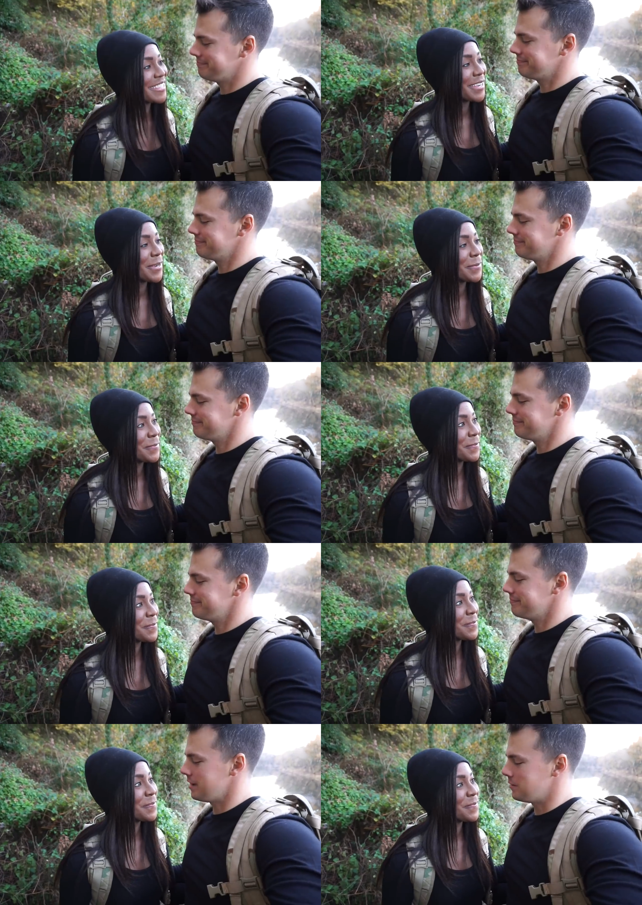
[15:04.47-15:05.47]
Speaker 1: let's go home.
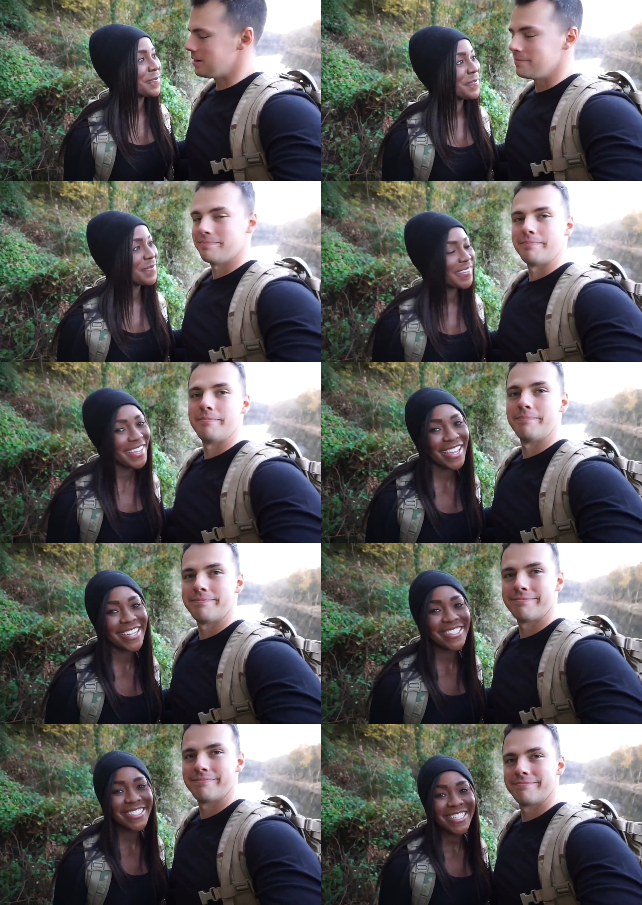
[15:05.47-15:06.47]
All right.
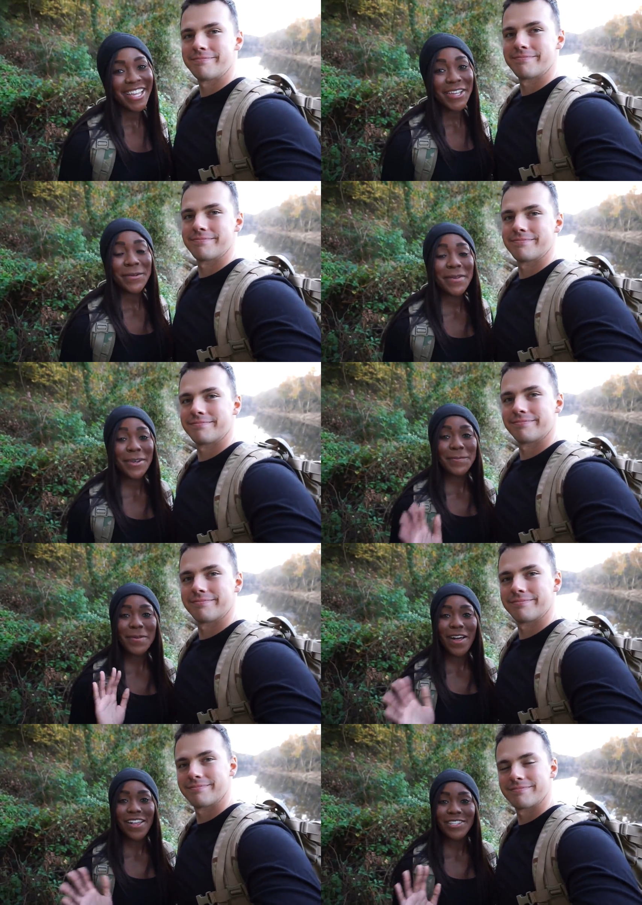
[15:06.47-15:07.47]
We hope
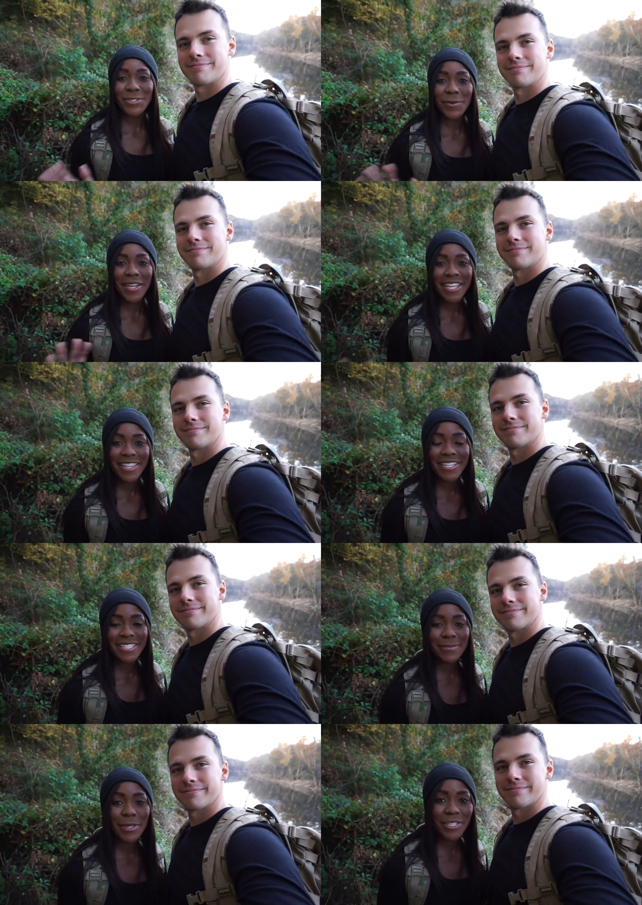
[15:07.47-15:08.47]
y'all enjoy
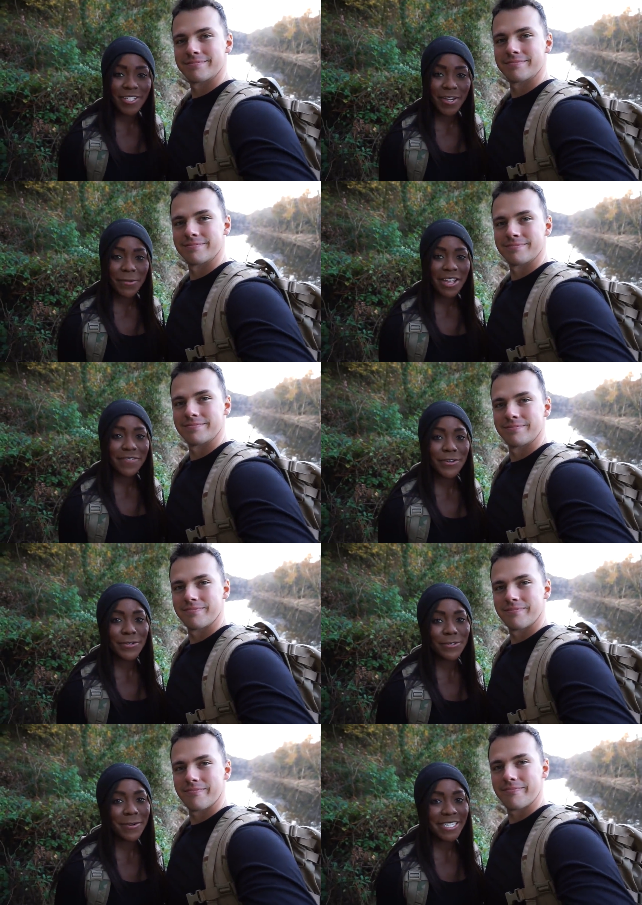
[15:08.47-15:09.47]
this military wife
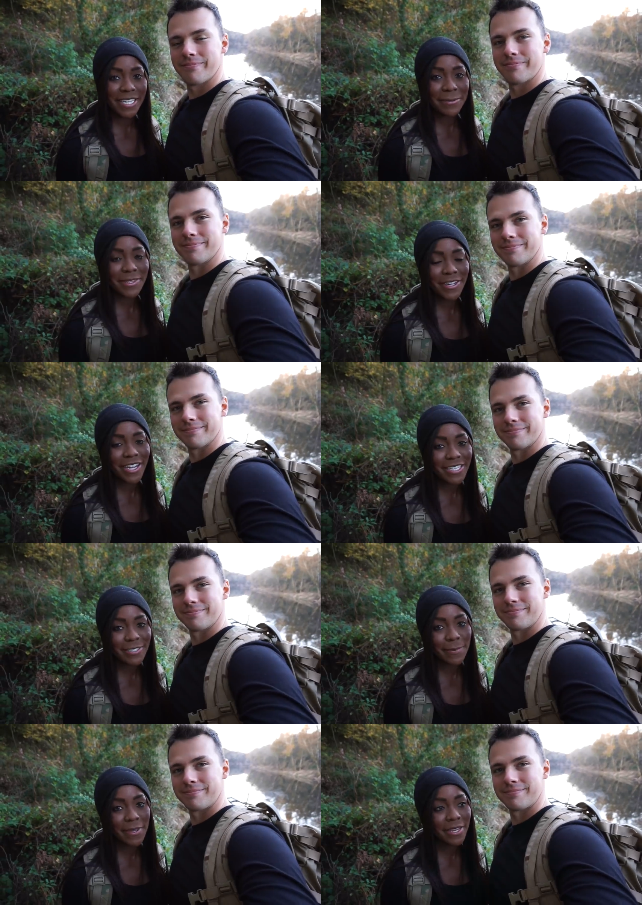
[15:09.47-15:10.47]
goes rucking with her
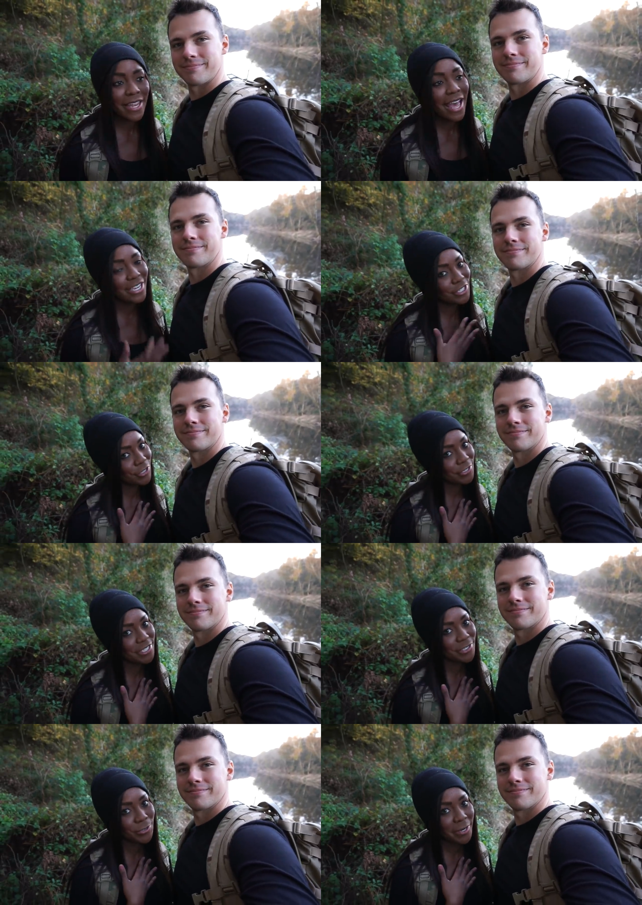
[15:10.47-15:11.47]
husband. I sure did
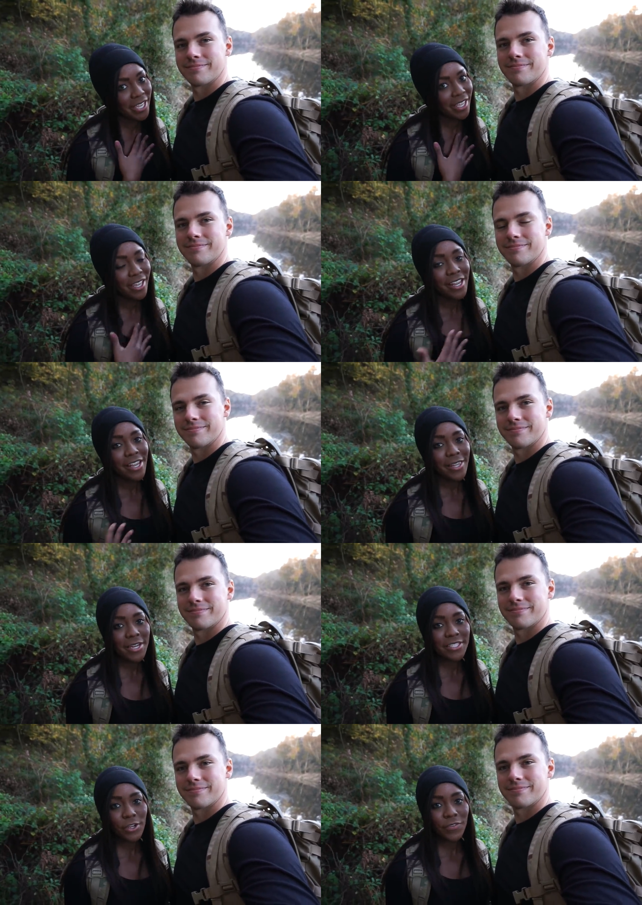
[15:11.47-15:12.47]
enjoy it.
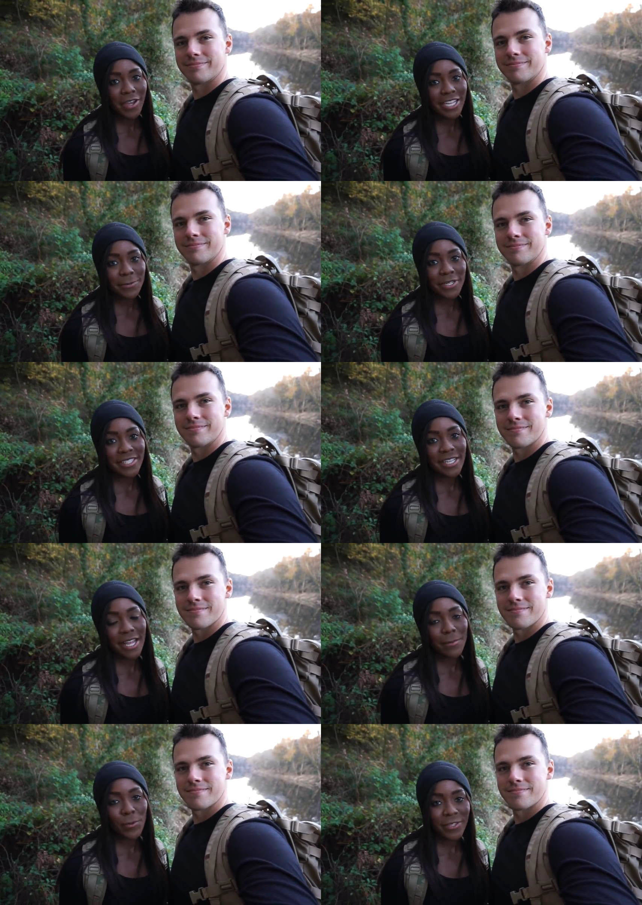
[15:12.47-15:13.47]
Let us know if you guys want to see
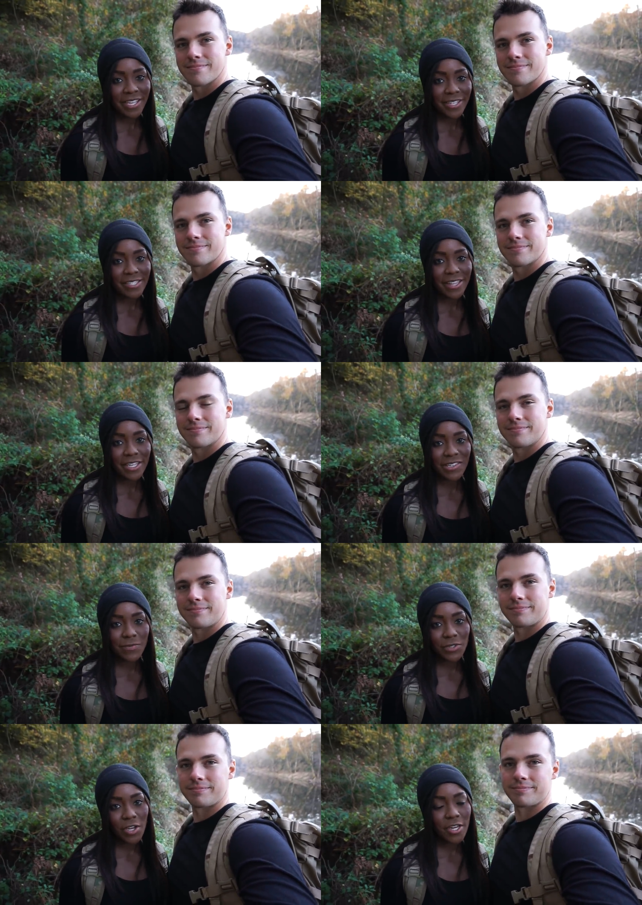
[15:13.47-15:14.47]
like more things like this
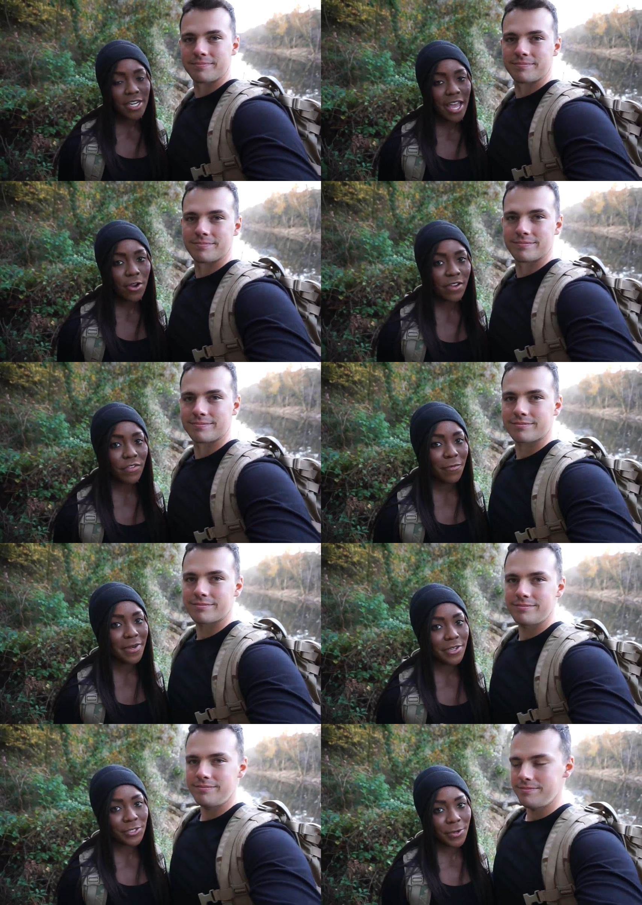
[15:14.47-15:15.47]
from Sean and I or if you've
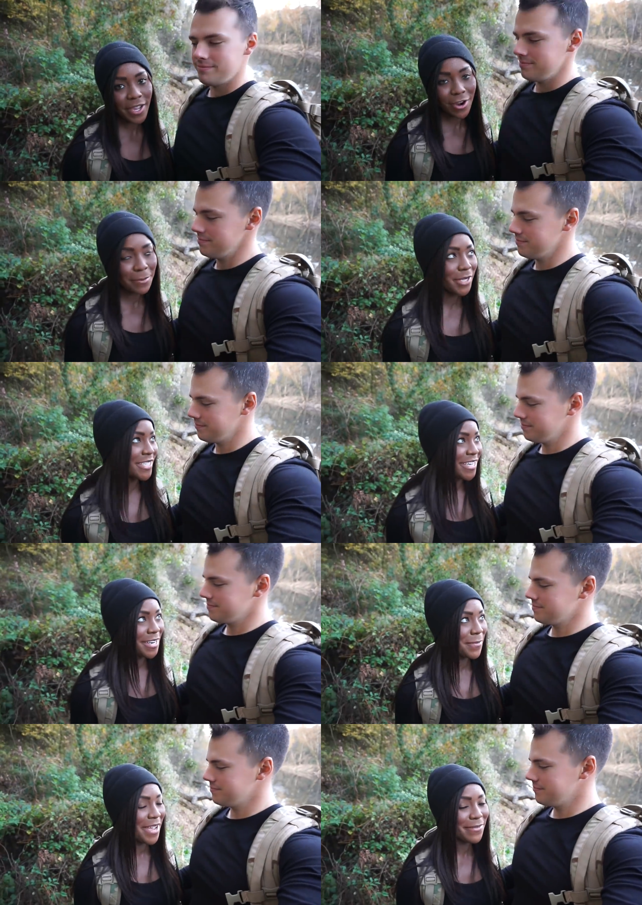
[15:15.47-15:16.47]
been enjoying our
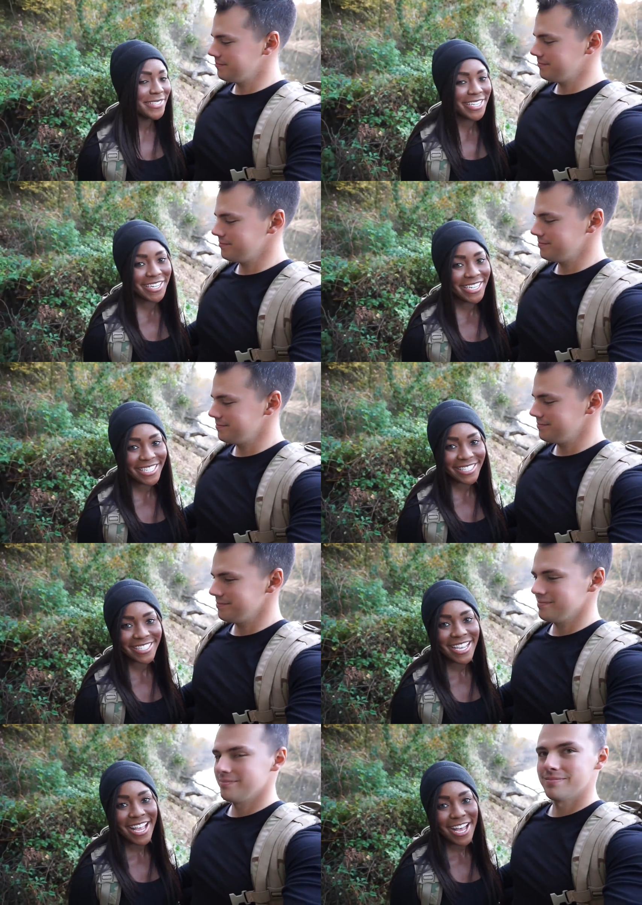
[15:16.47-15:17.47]
military wife series
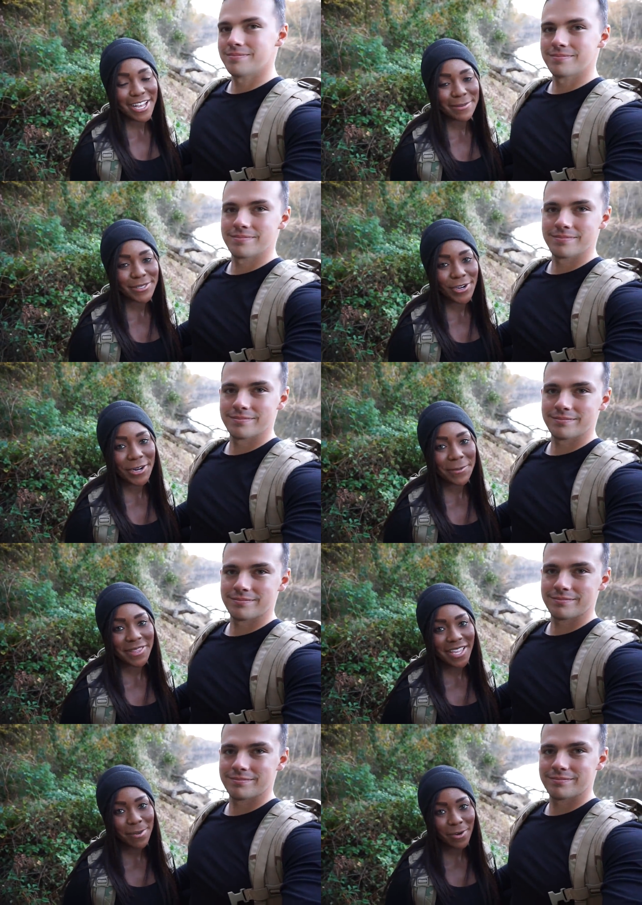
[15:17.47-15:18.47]
um, starting
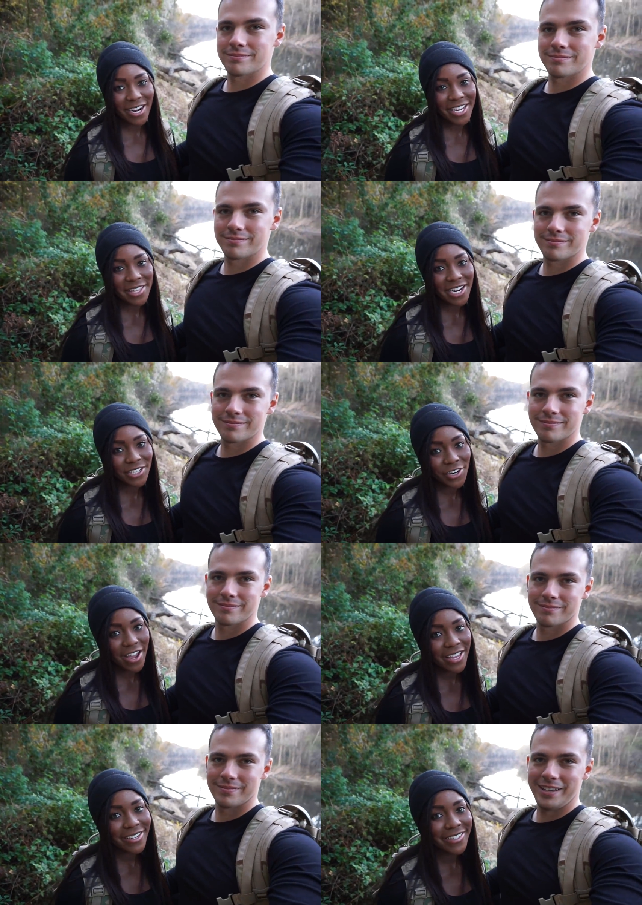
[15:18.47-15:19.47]
with the MRE that I tried.